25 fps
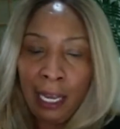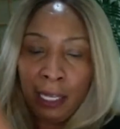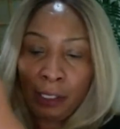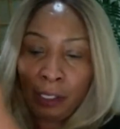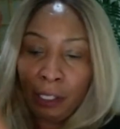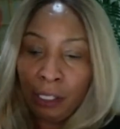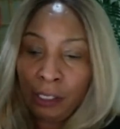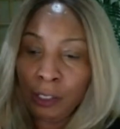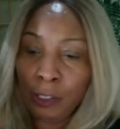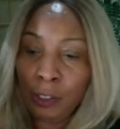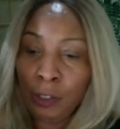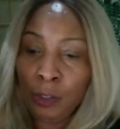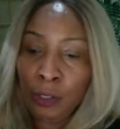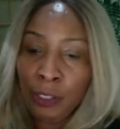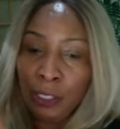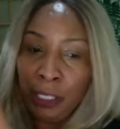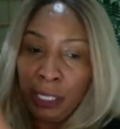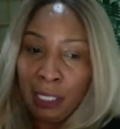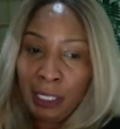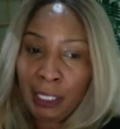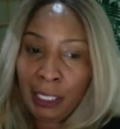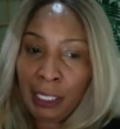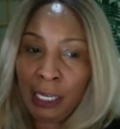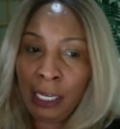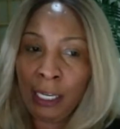and just use
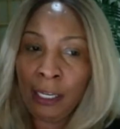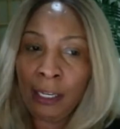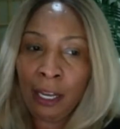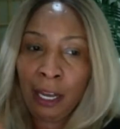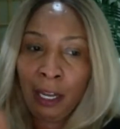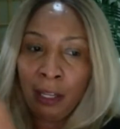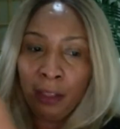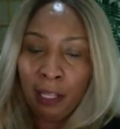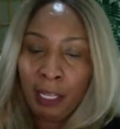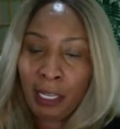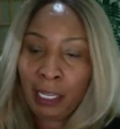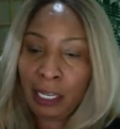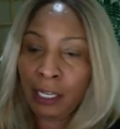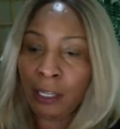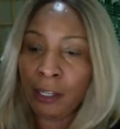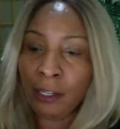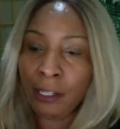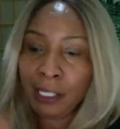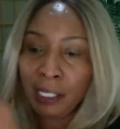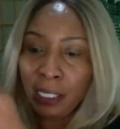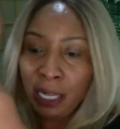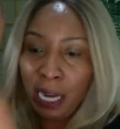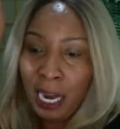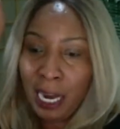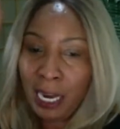it in the
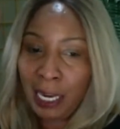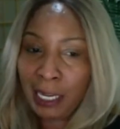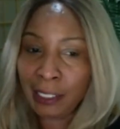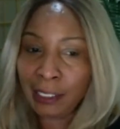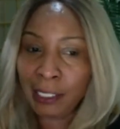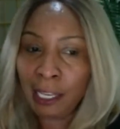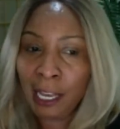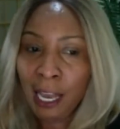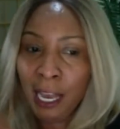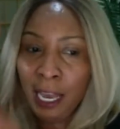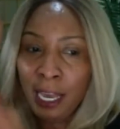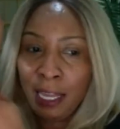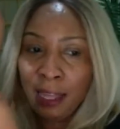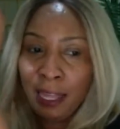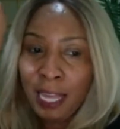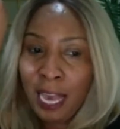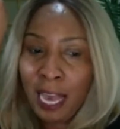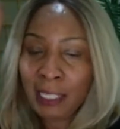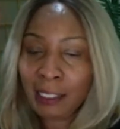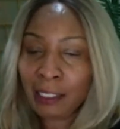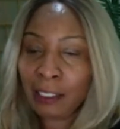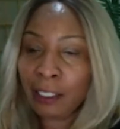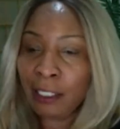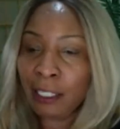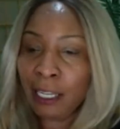inner ties. And
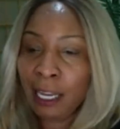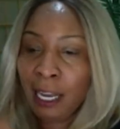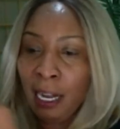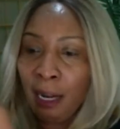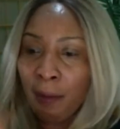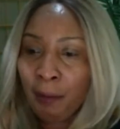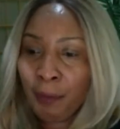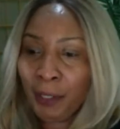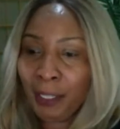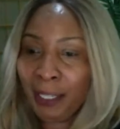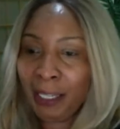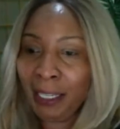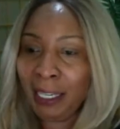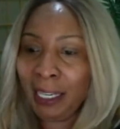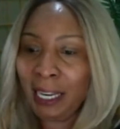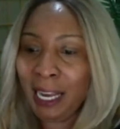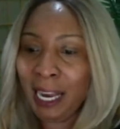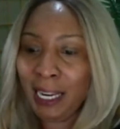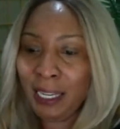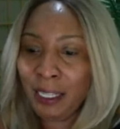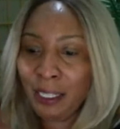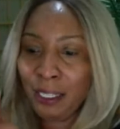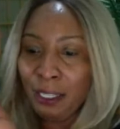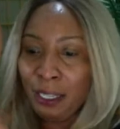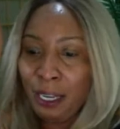that's going to help to
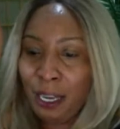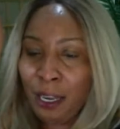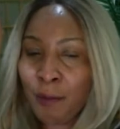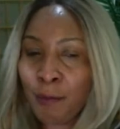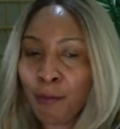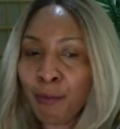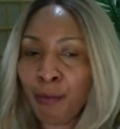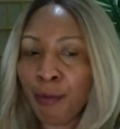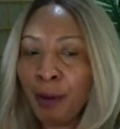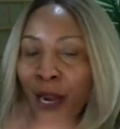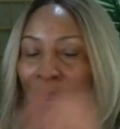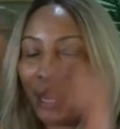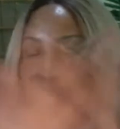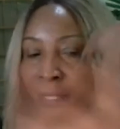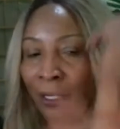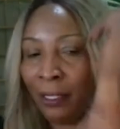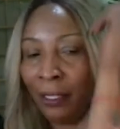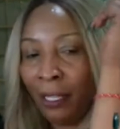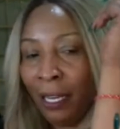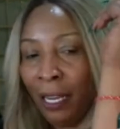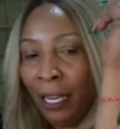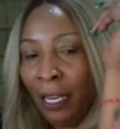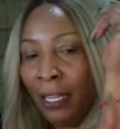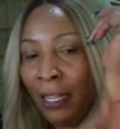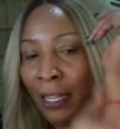lighten and
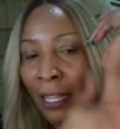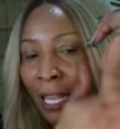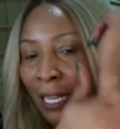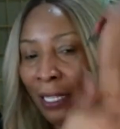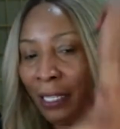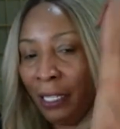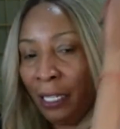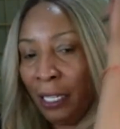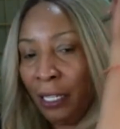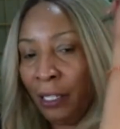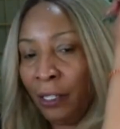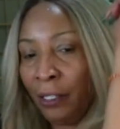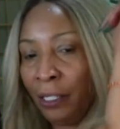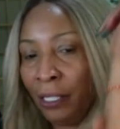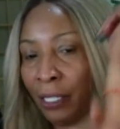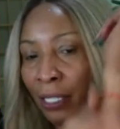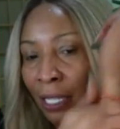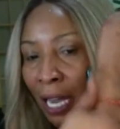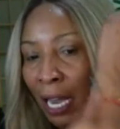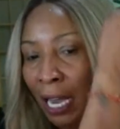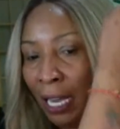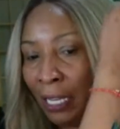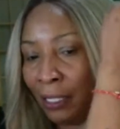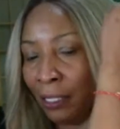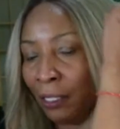brighten that inner
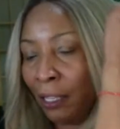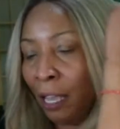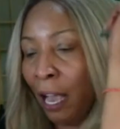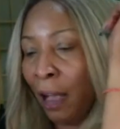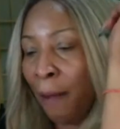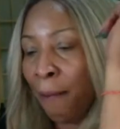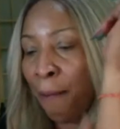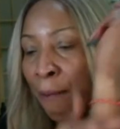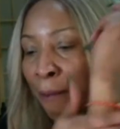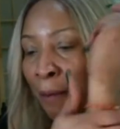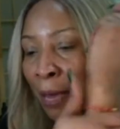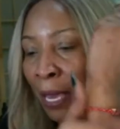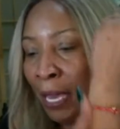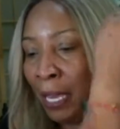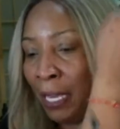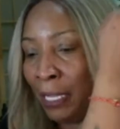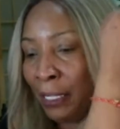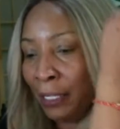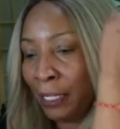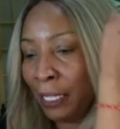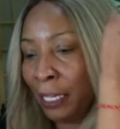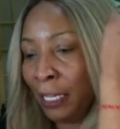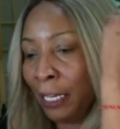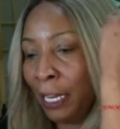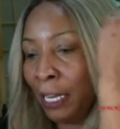ties.
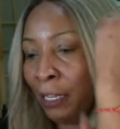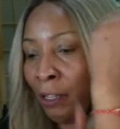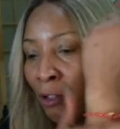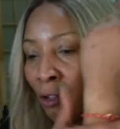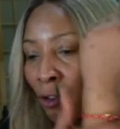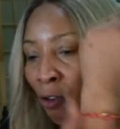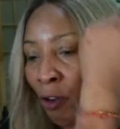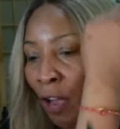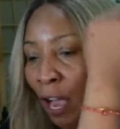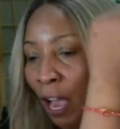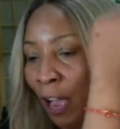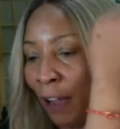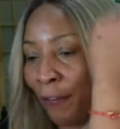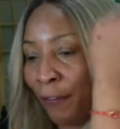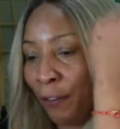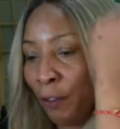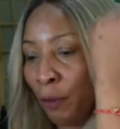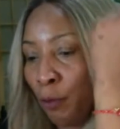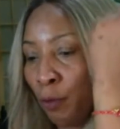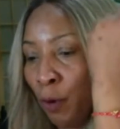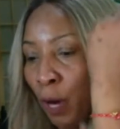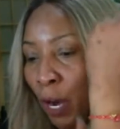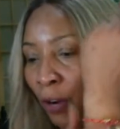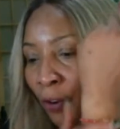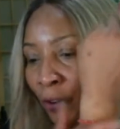Amazing. And you don't have to
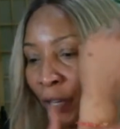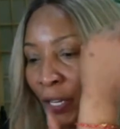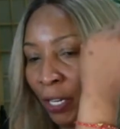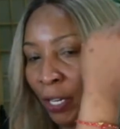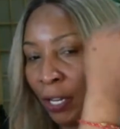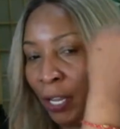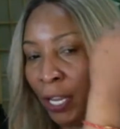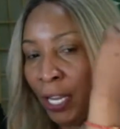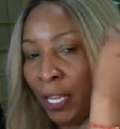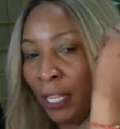worry